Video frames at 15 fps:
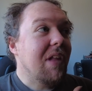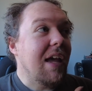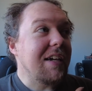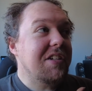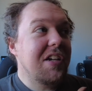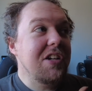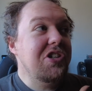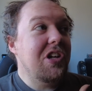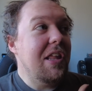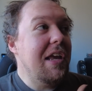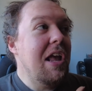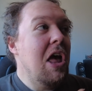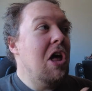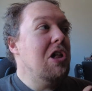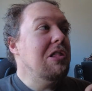
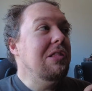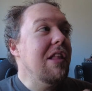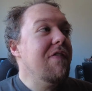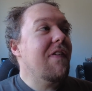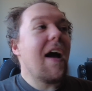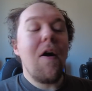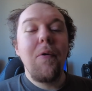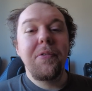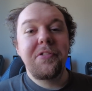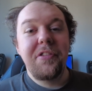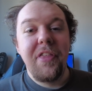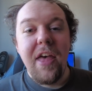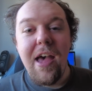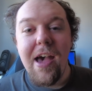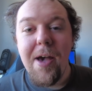essentially live out
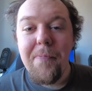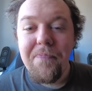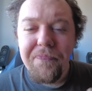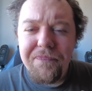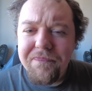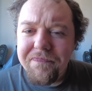their